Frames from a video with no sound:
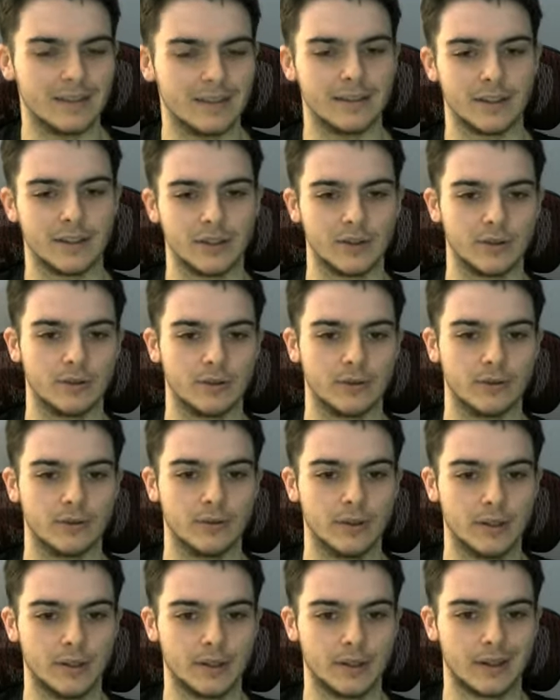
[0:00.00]
to
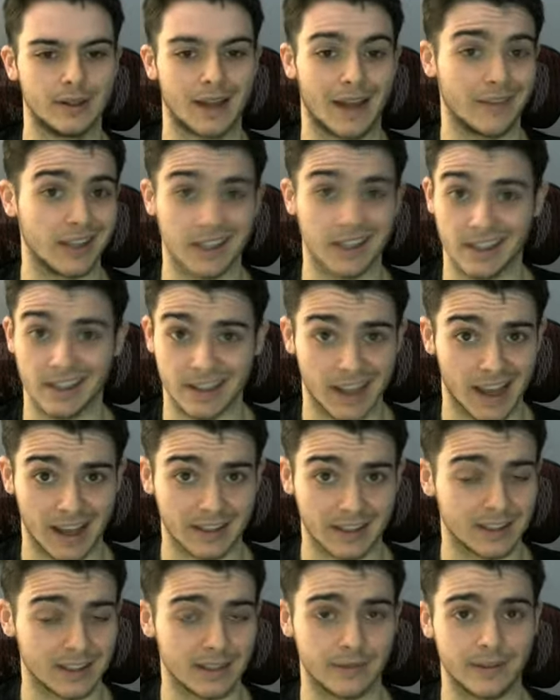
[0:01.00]
having it in the
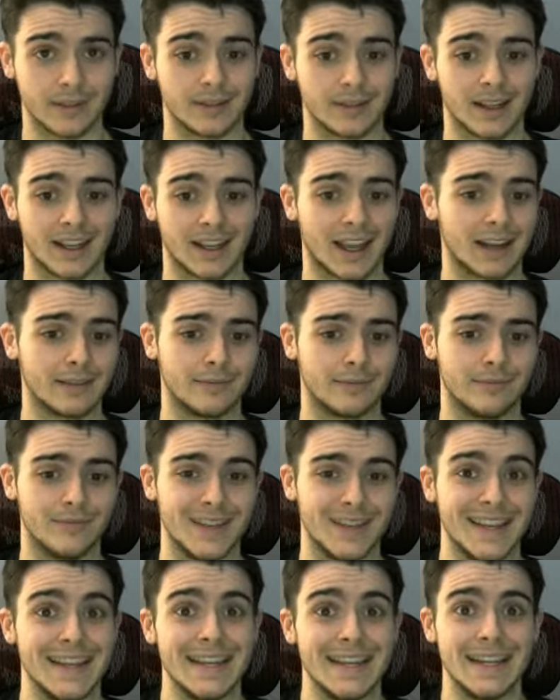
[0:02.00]
active and kind of
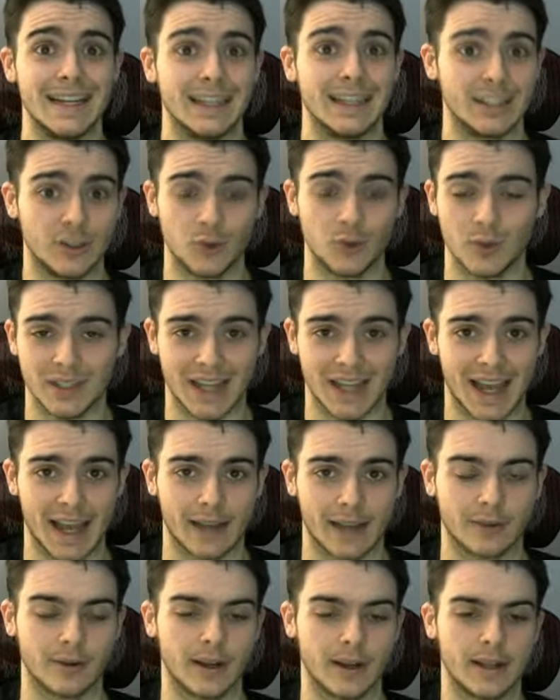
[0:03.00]
needing to attack,
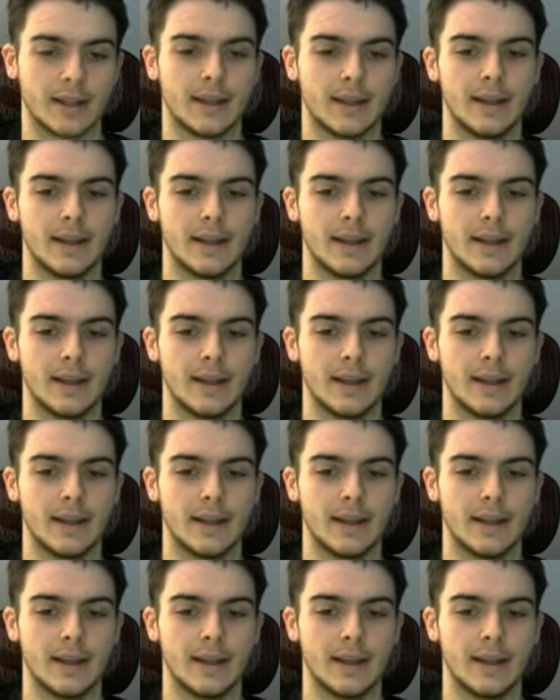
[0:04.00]
right?